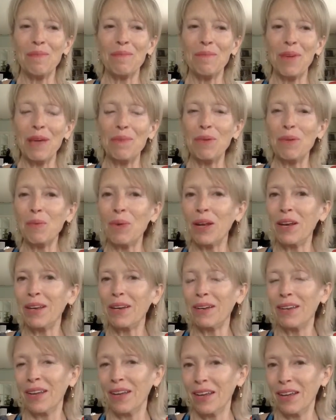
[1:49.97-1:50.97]
Maybe
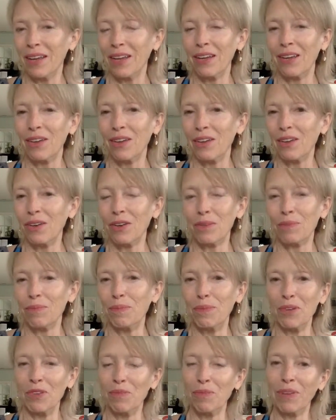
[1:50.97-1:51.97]
when
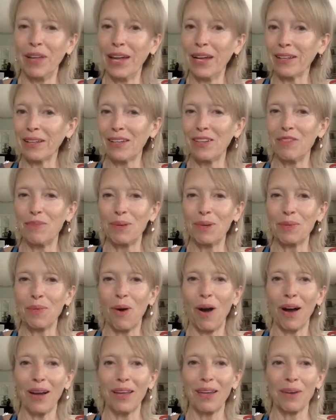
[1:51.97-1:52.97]
lately you've been
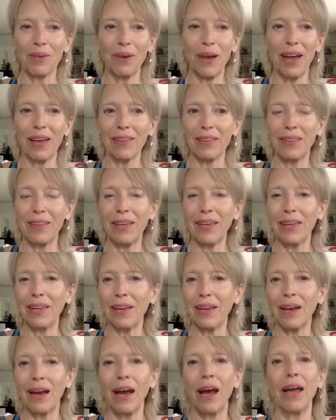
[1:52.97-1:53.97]
walking around
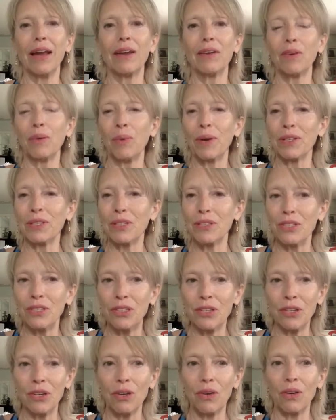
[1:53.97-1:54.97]
thinking, oh, I don't know what to
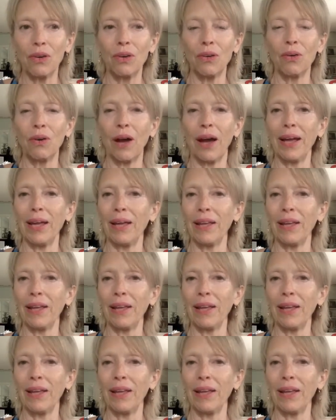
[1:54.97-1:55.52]
do.